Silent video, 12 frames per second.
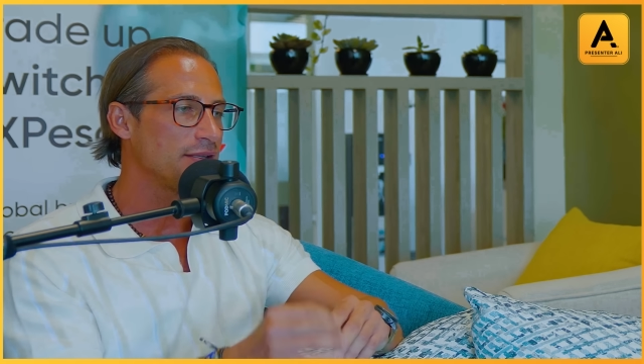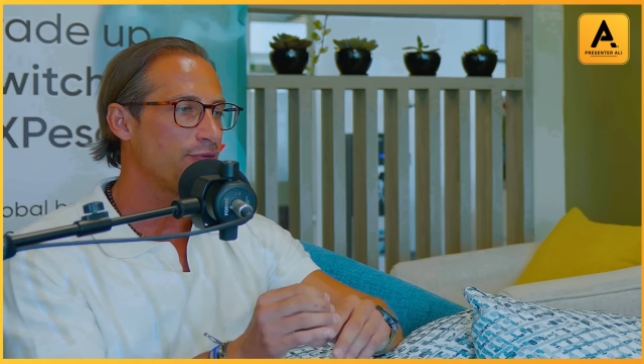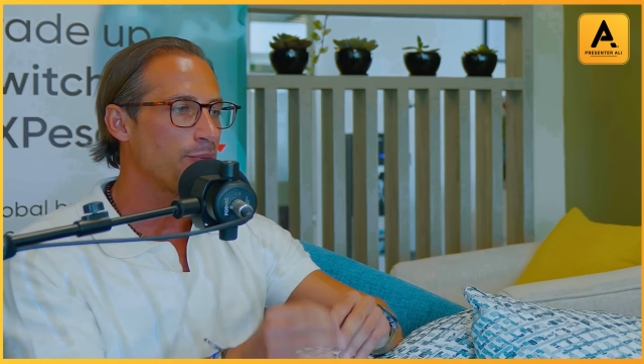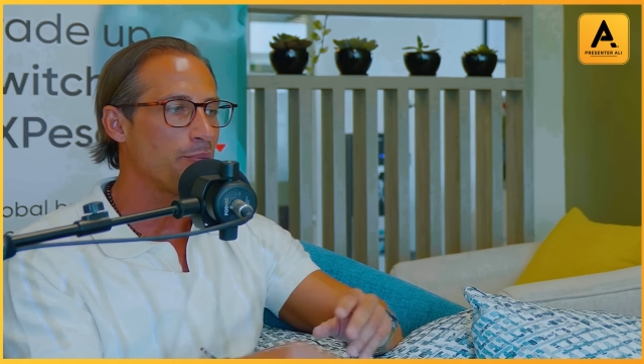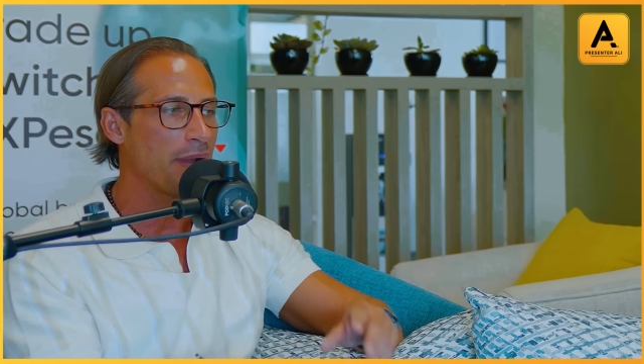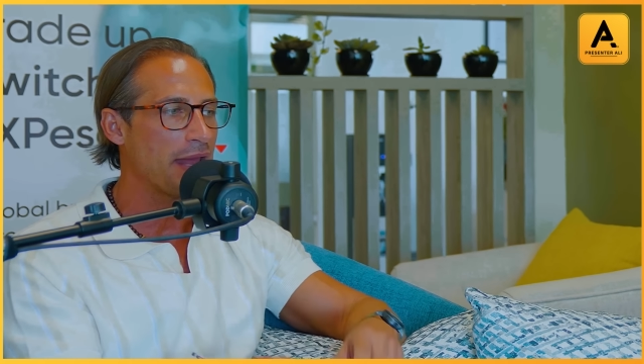
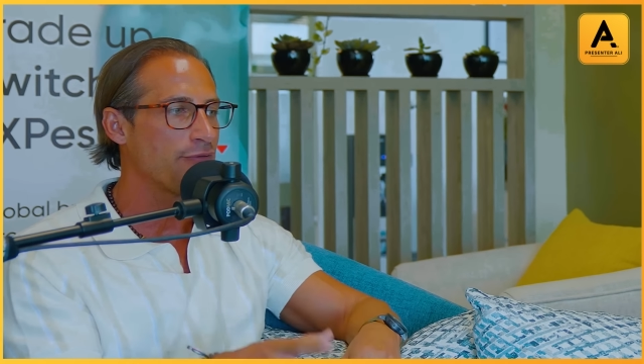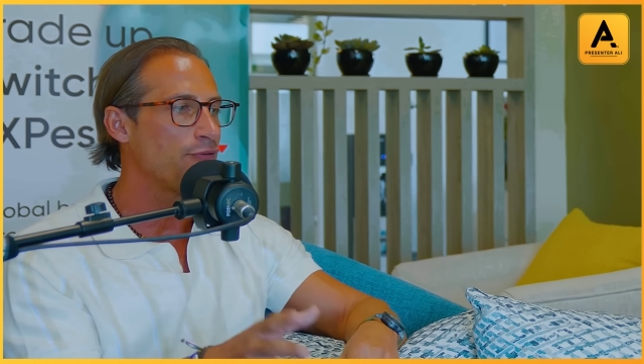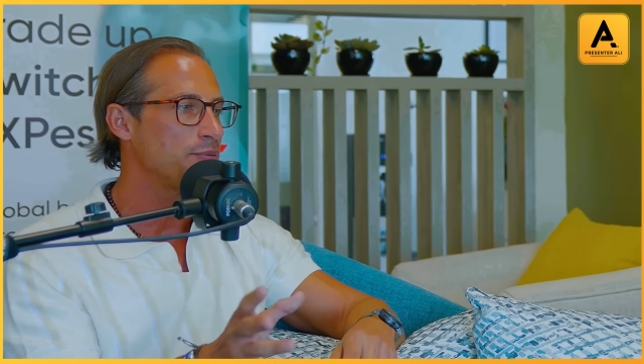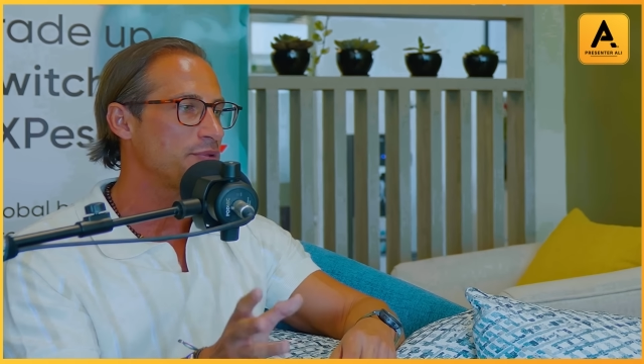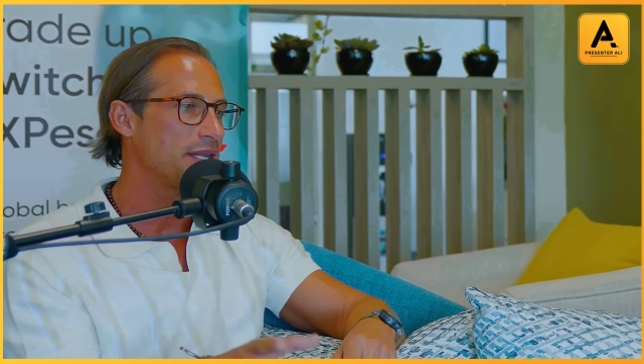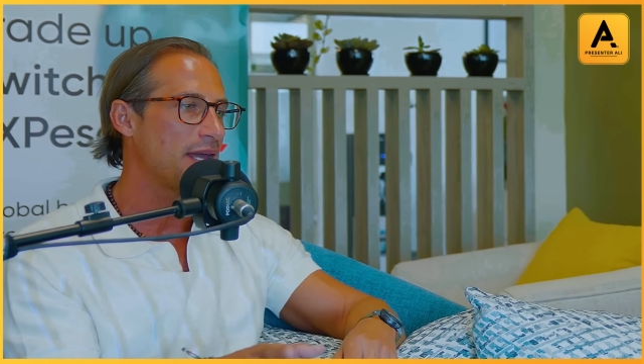different
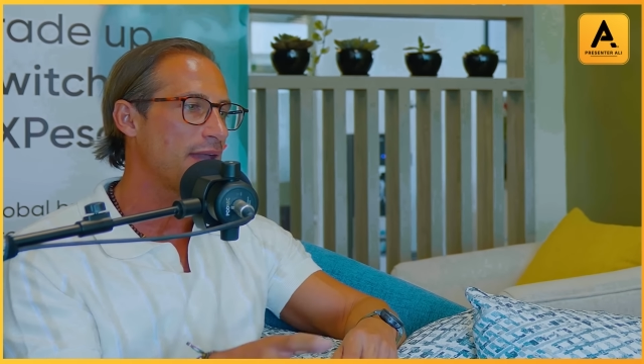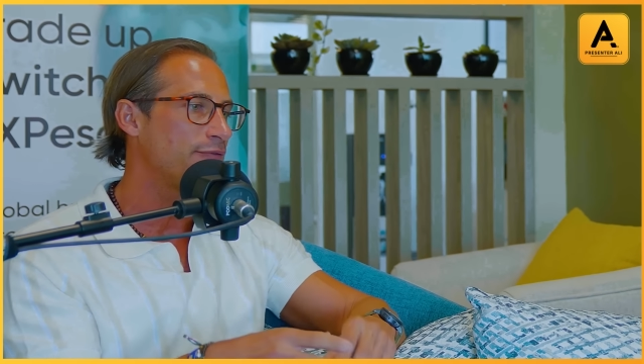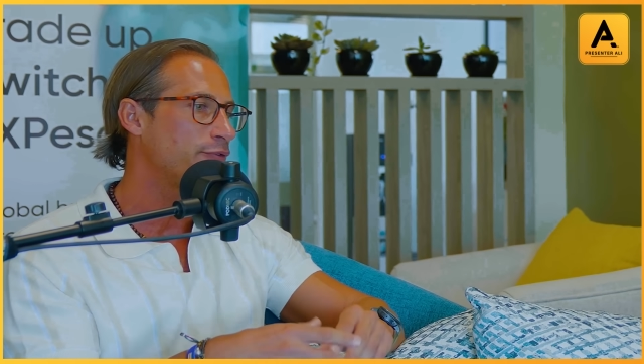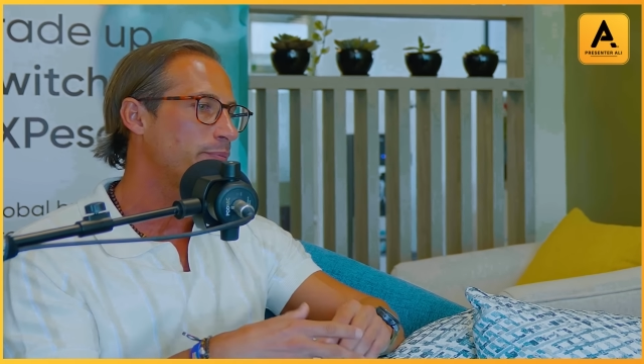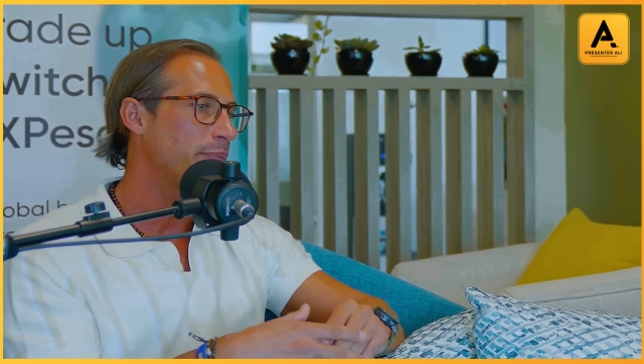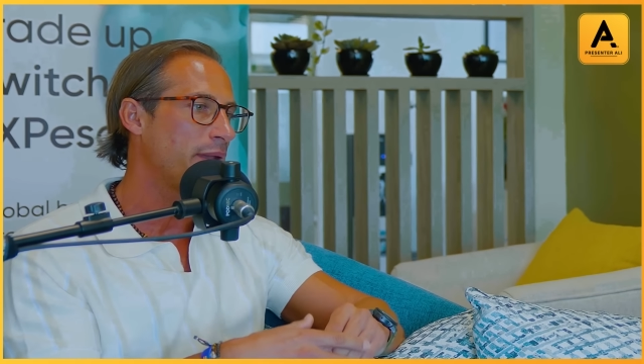platforms that I
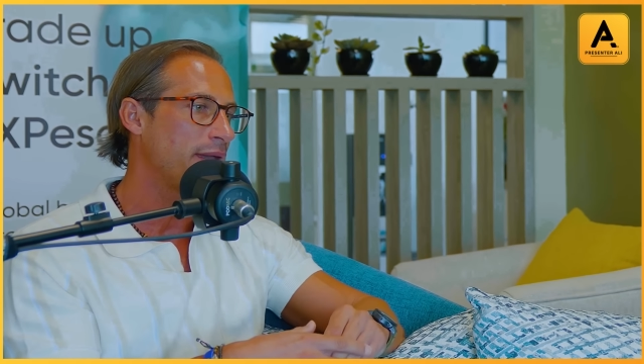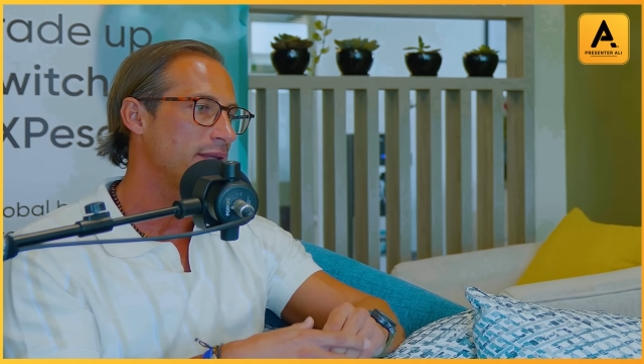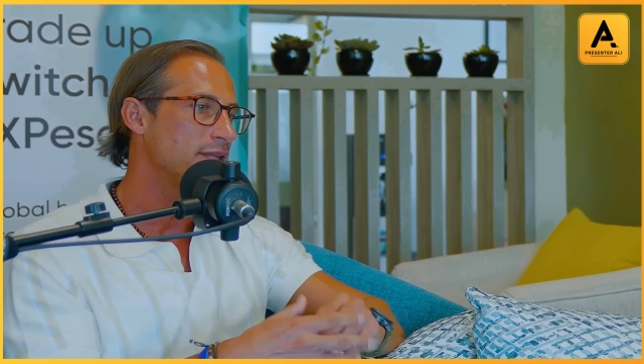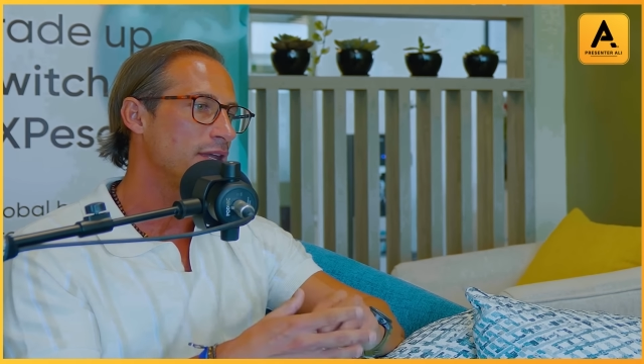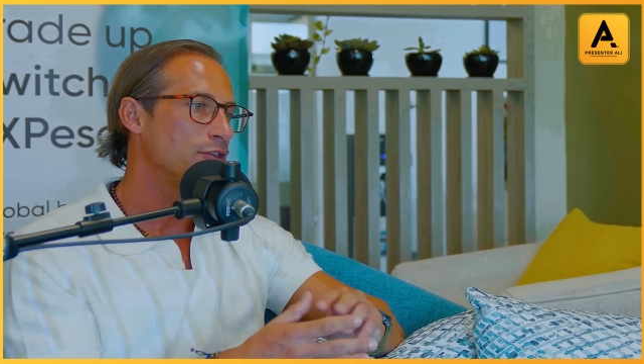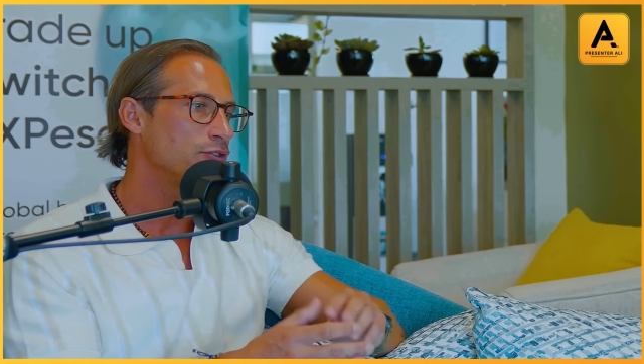have to
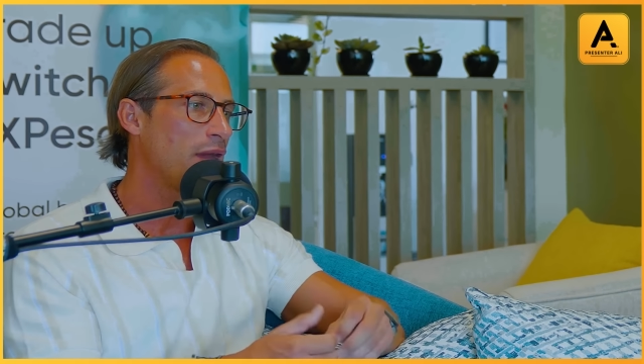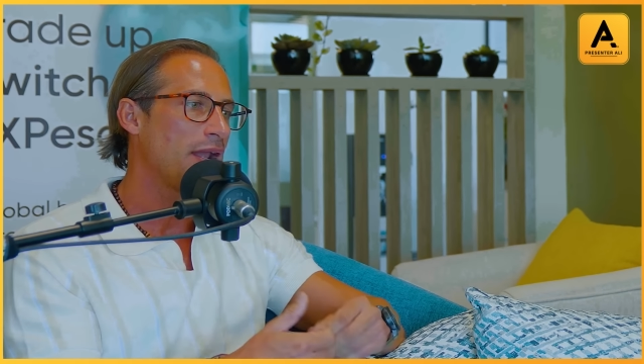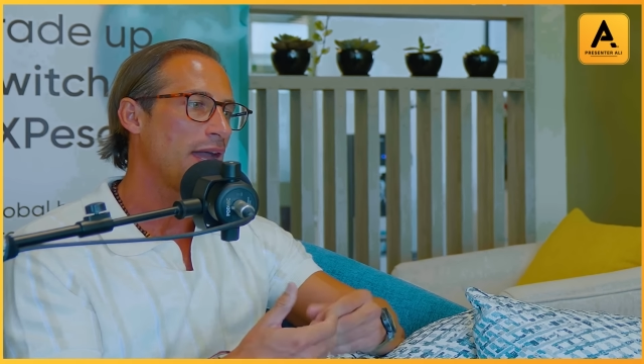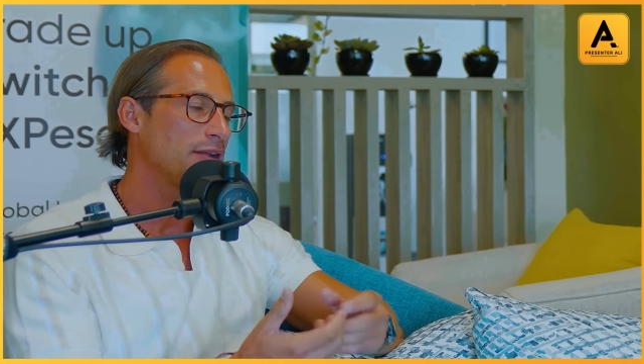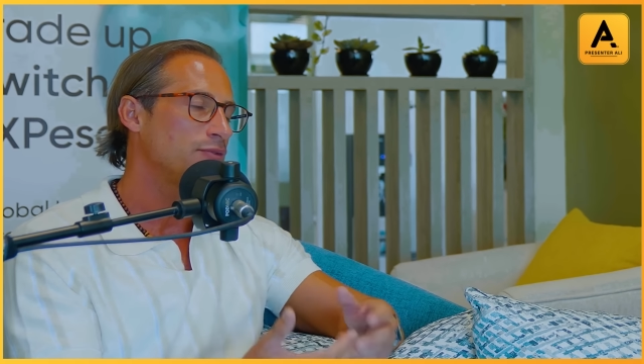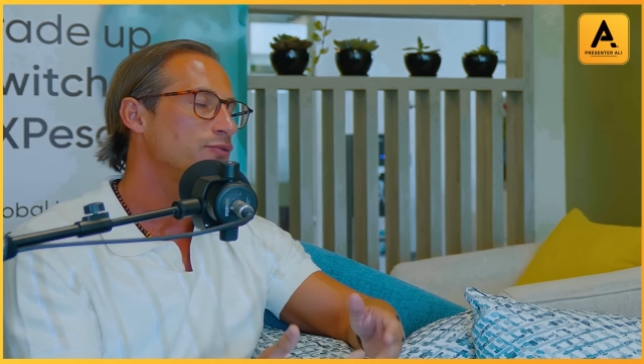place. So I
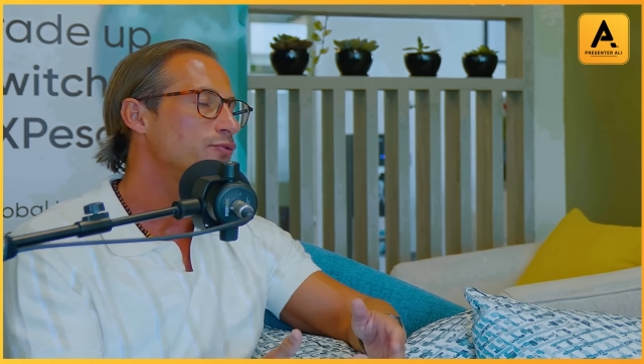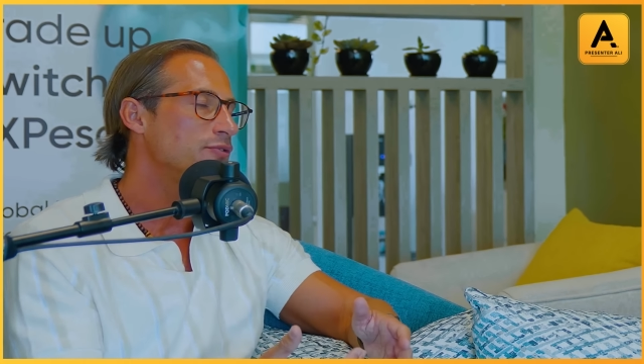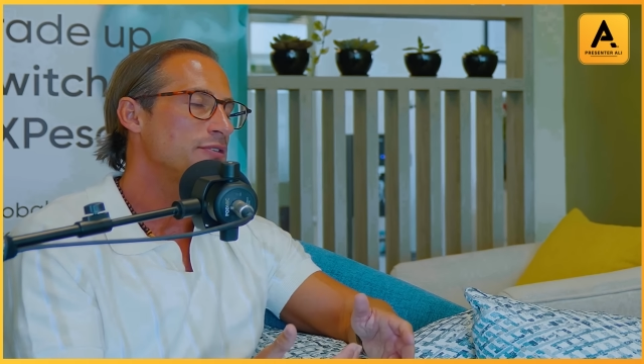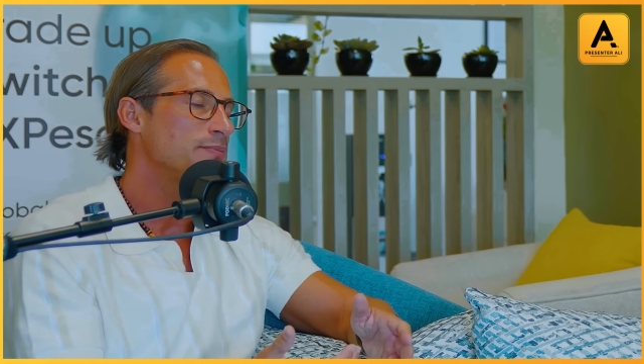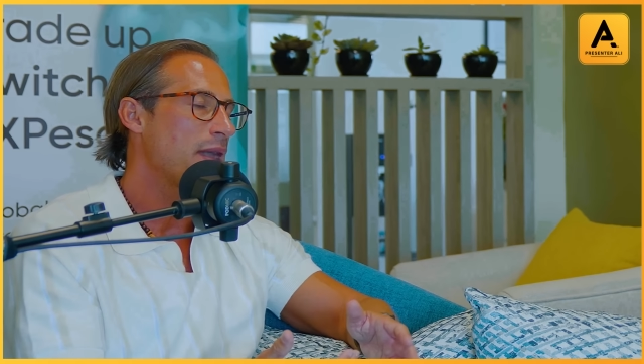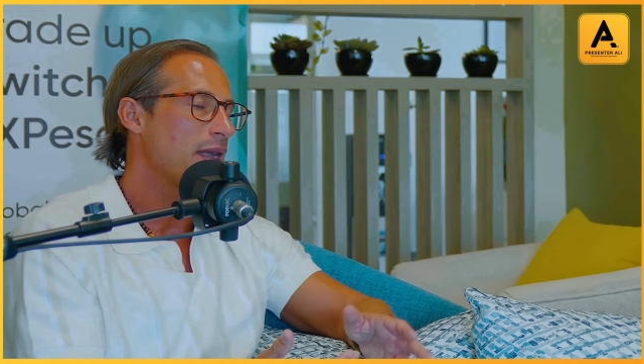like to do
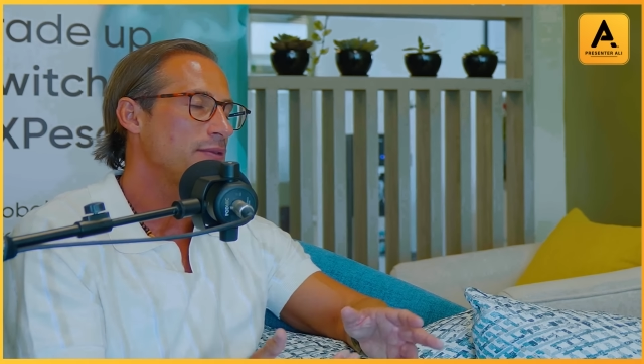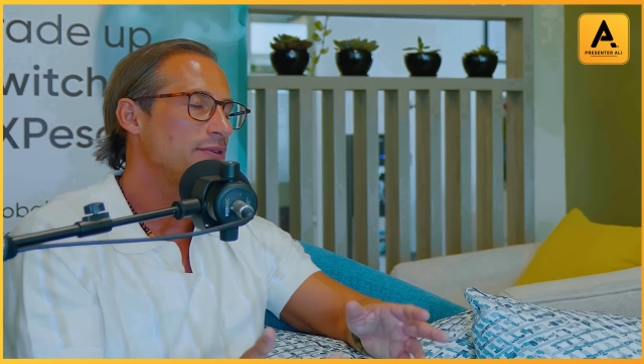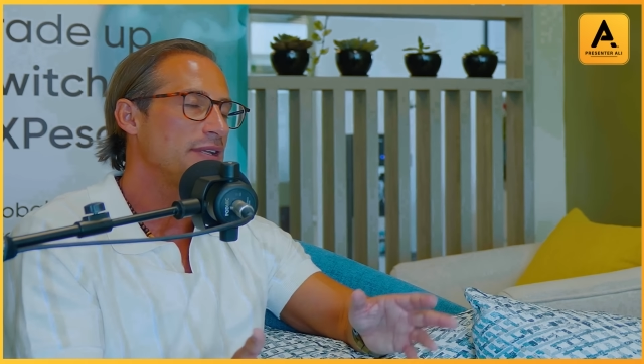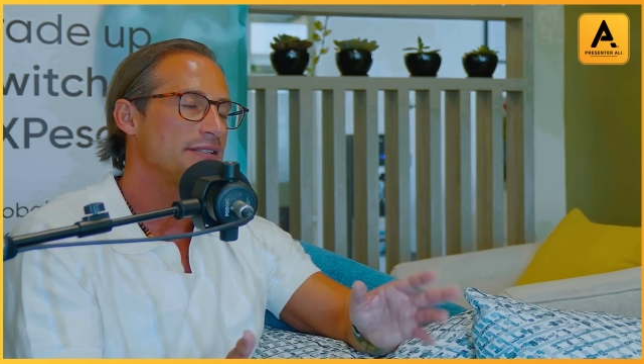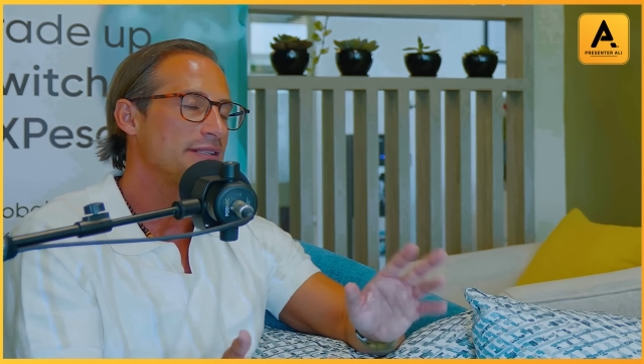this manually.